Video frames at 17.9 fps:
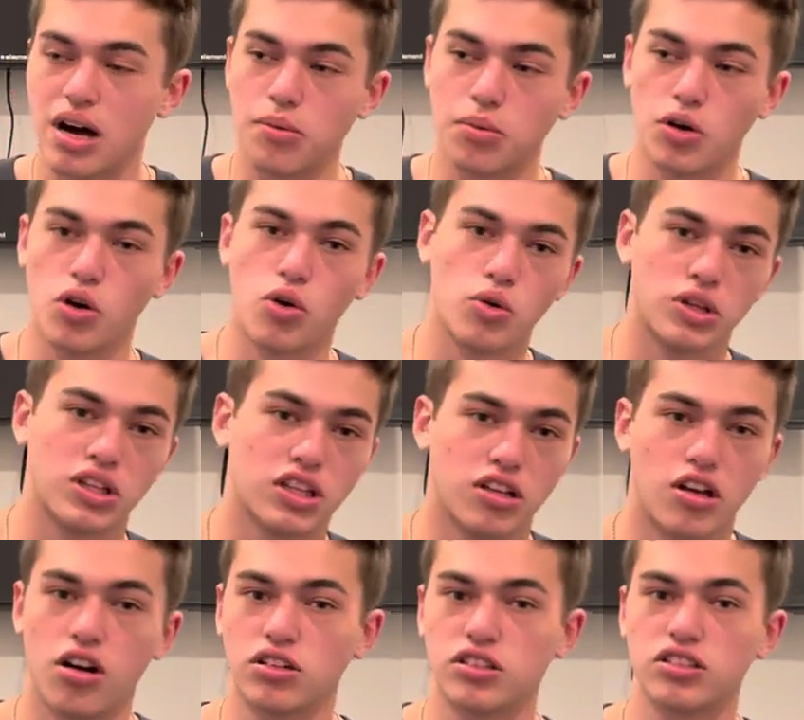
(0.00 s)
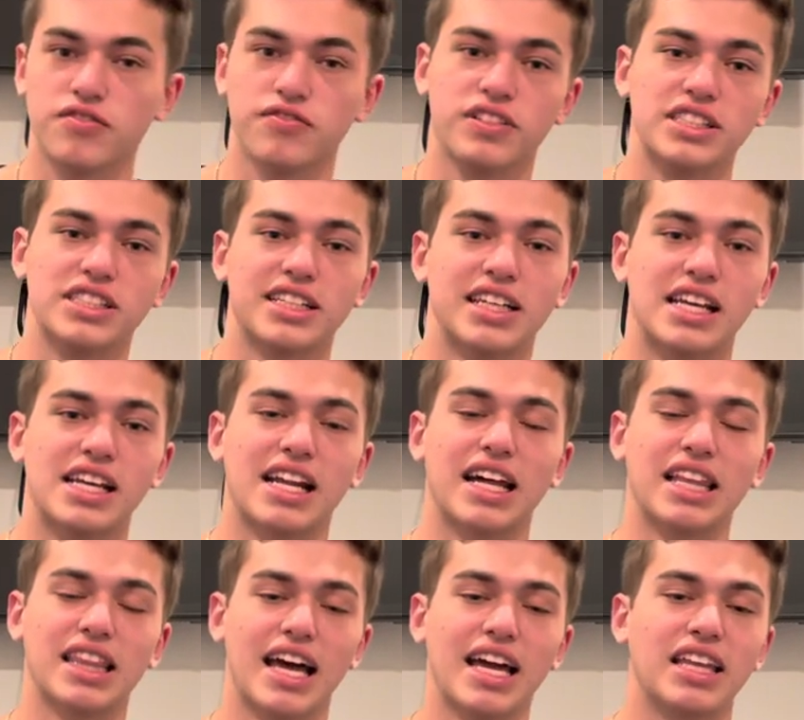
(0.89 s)
I'm going with the long term vision, and I
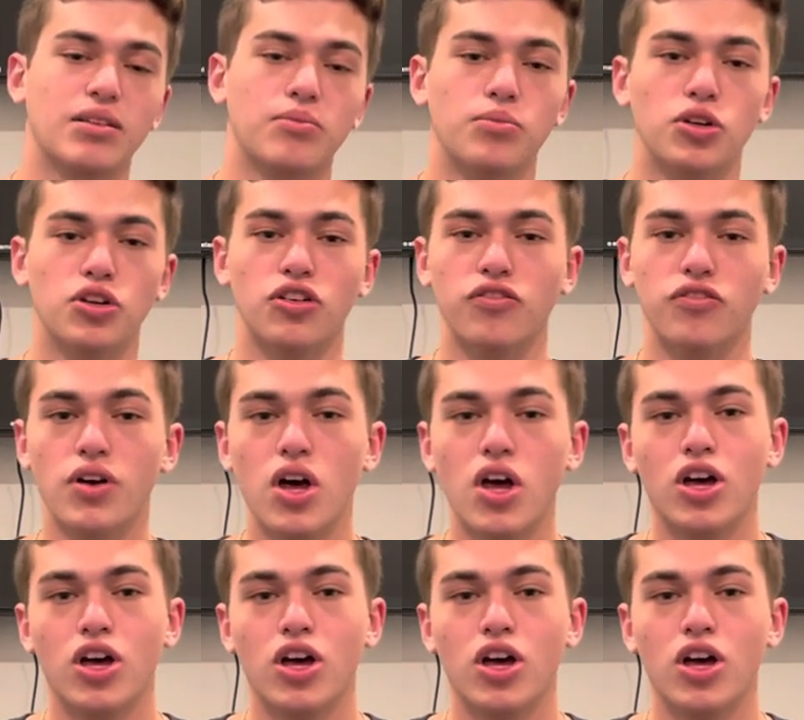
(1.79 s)
like the move